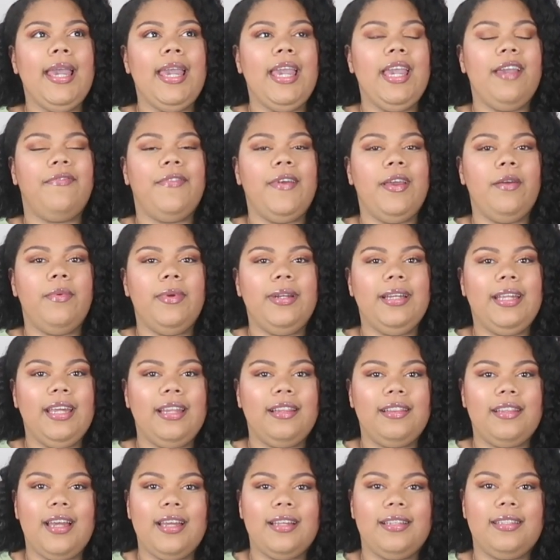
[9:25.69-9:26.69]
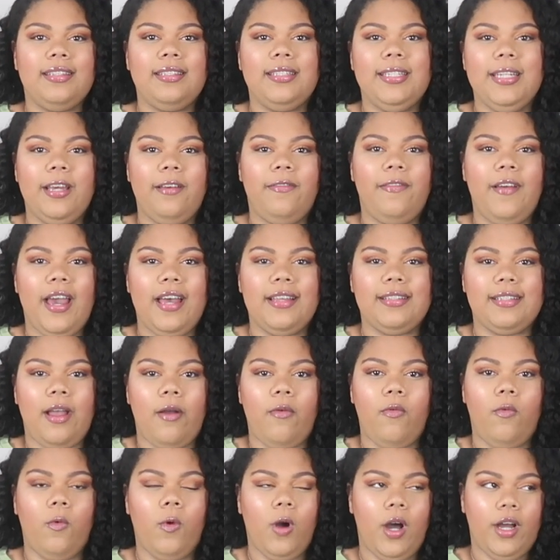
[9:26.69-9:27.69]
if it would get less stiff as
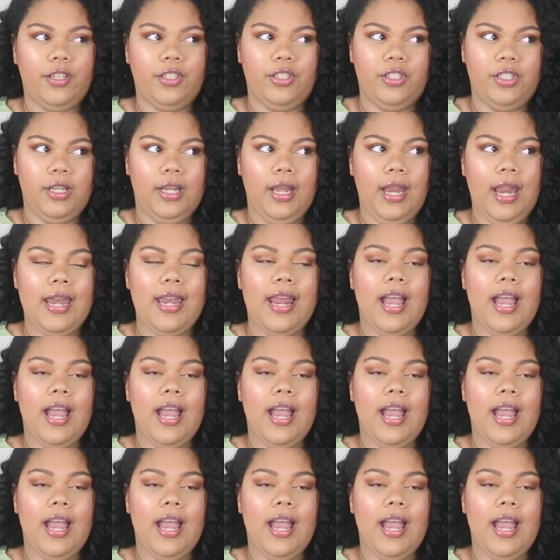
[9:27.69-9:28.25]
I washed it.